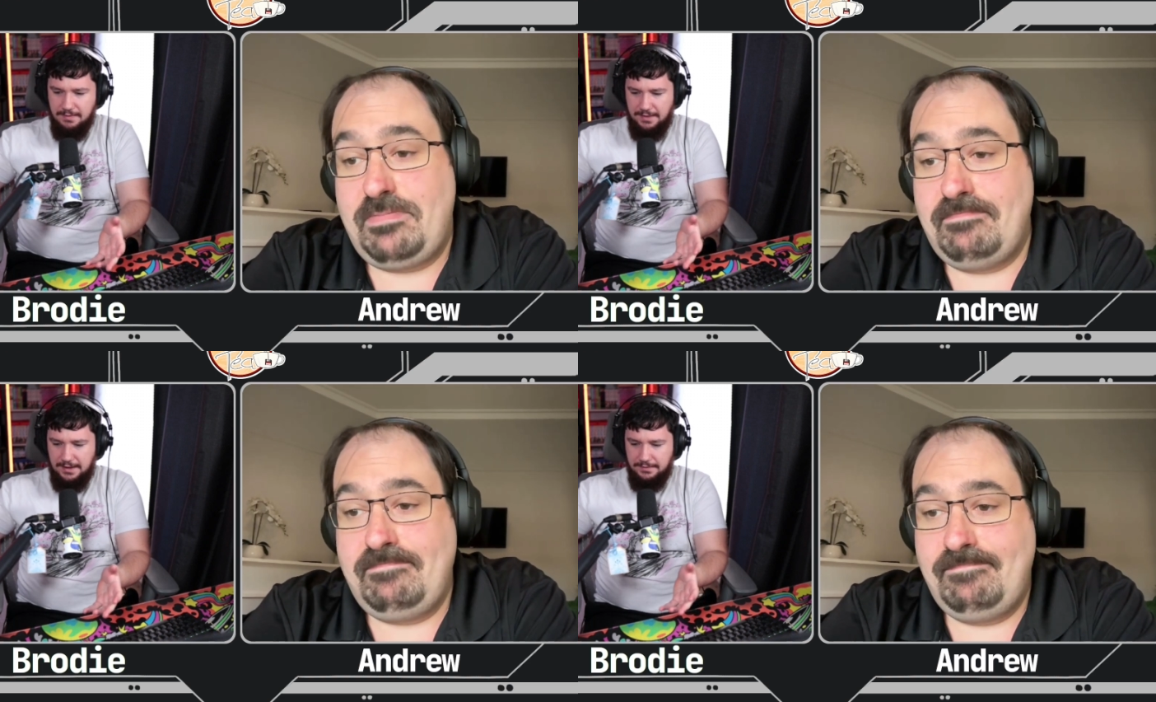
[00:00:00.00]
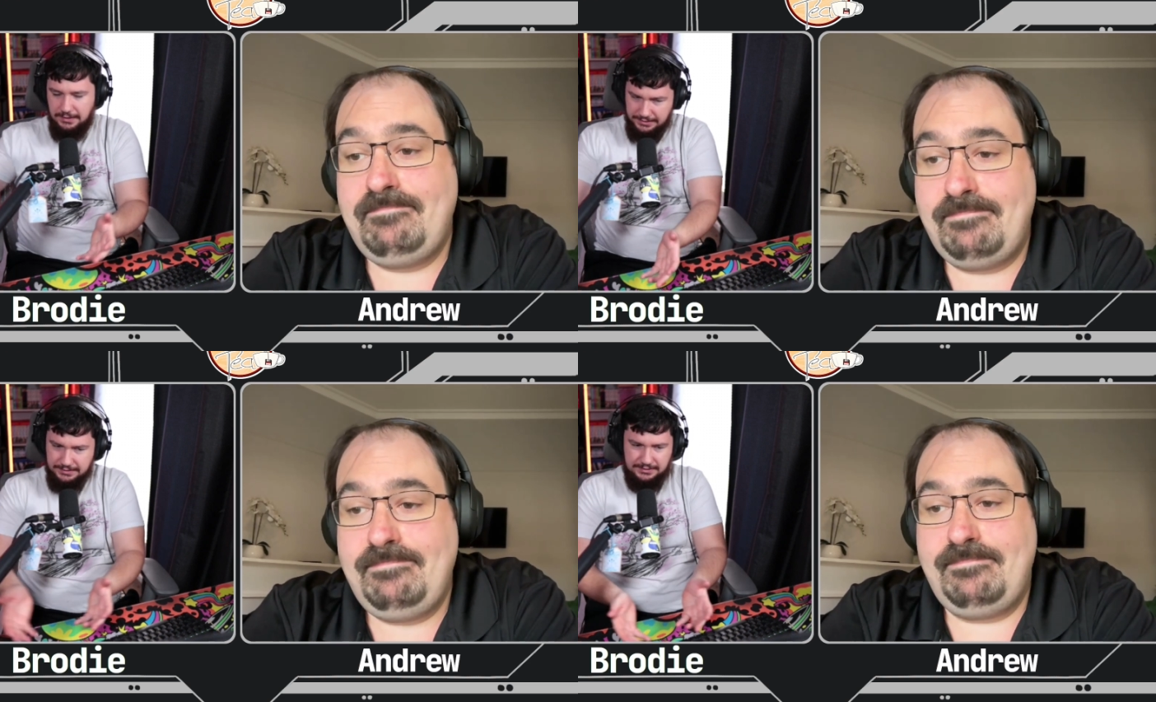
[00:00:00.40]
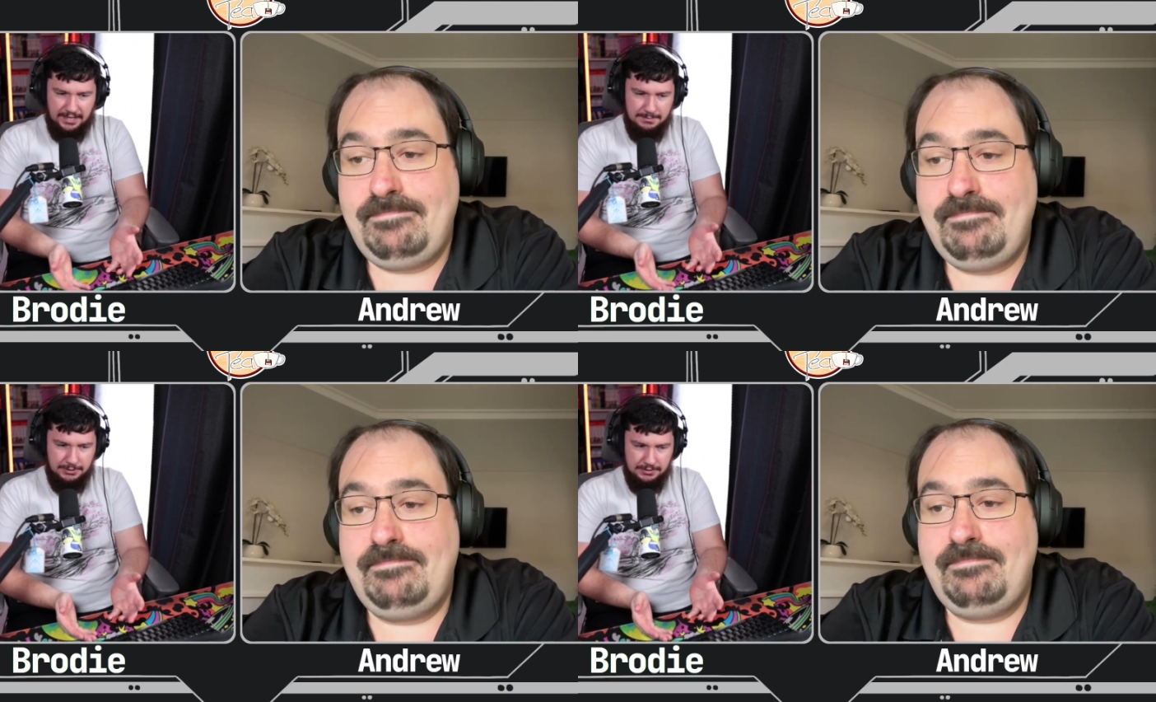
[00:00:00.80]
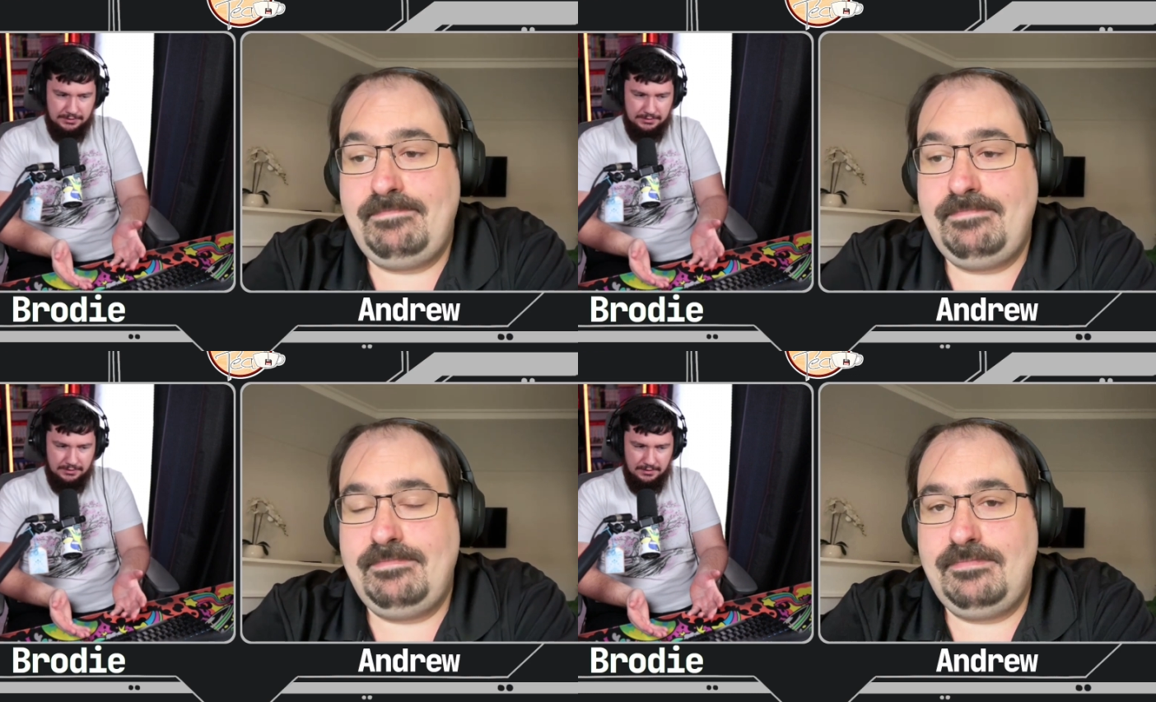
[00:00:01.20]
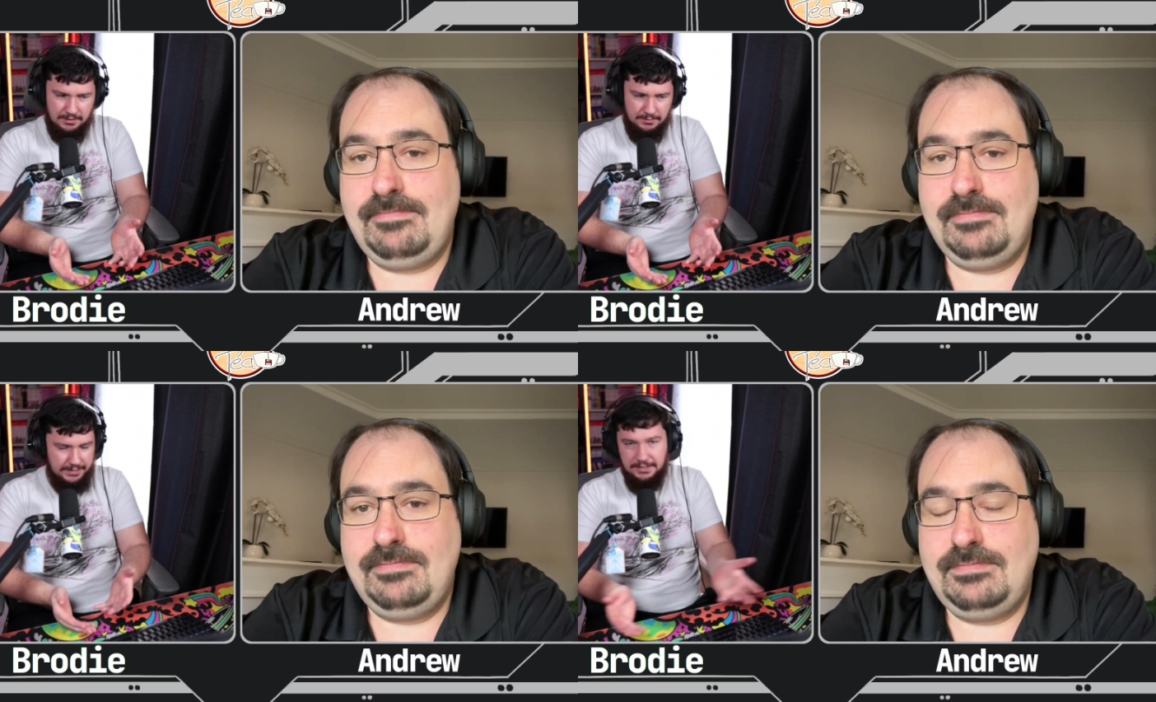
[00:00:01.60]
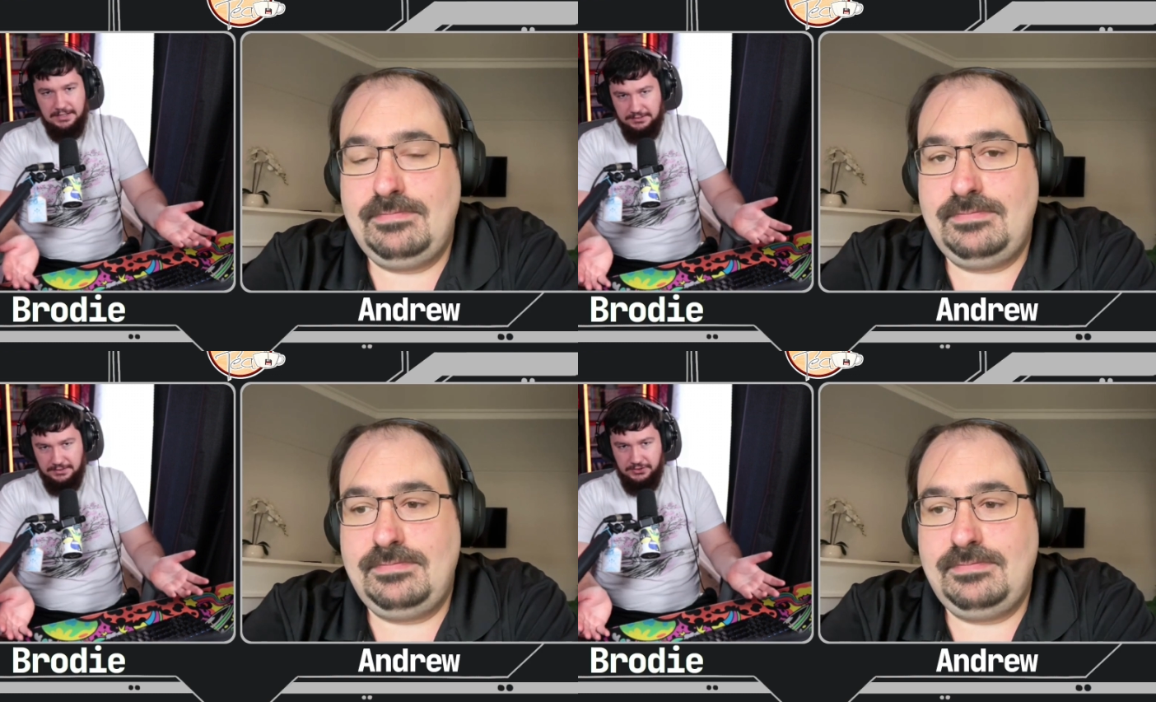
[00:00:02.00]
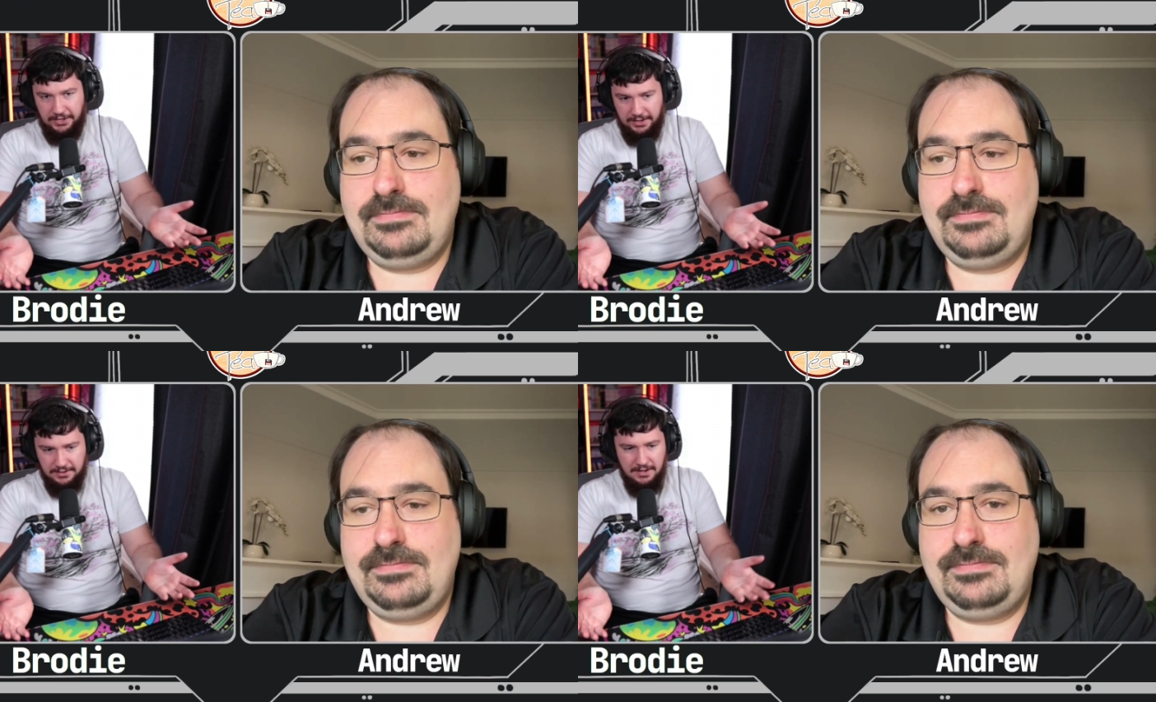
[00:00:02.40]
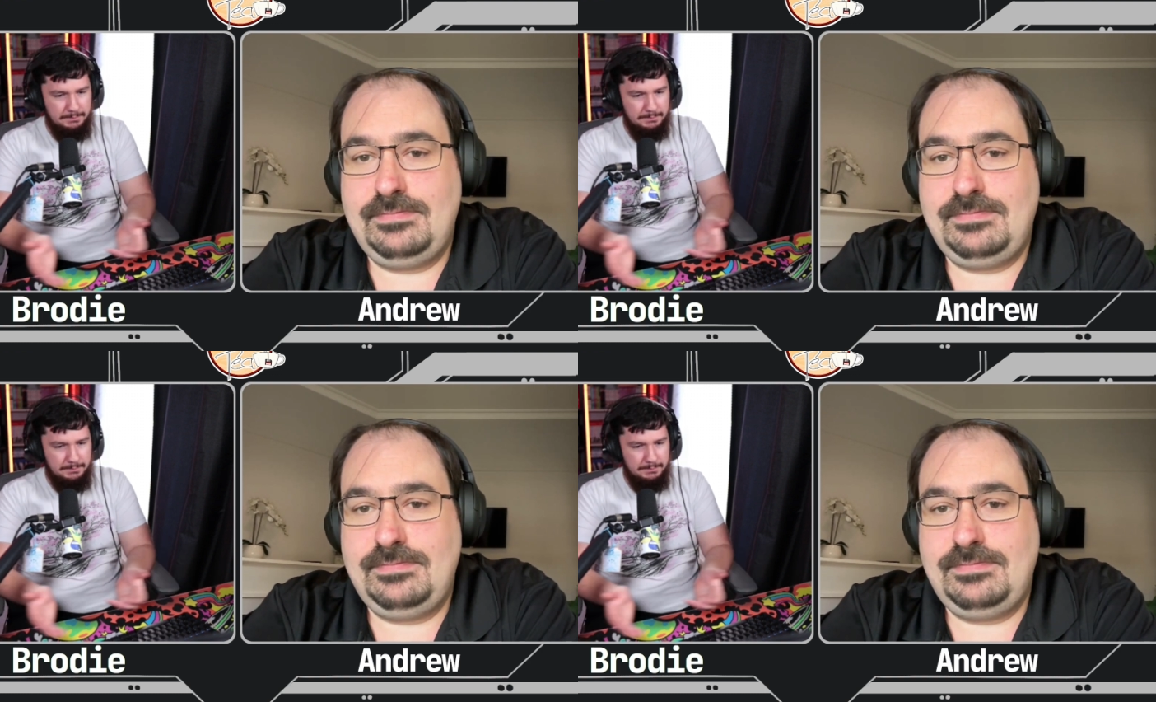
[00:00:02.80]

Speaker 1: then the Linux gamers, they didn't exist yet,